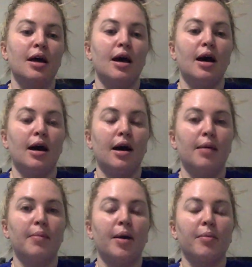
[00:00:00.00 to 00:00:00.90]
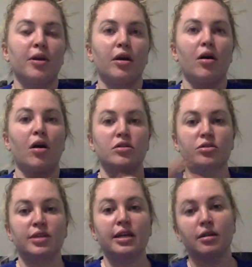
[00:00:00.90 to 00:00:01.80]
I'm going to also
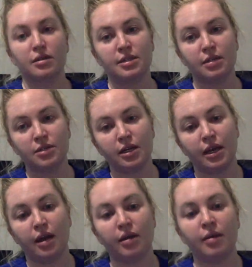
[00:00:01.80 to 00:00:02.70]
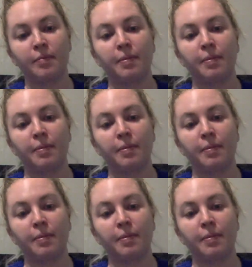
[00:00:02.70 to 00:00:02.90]
take lung sounds again,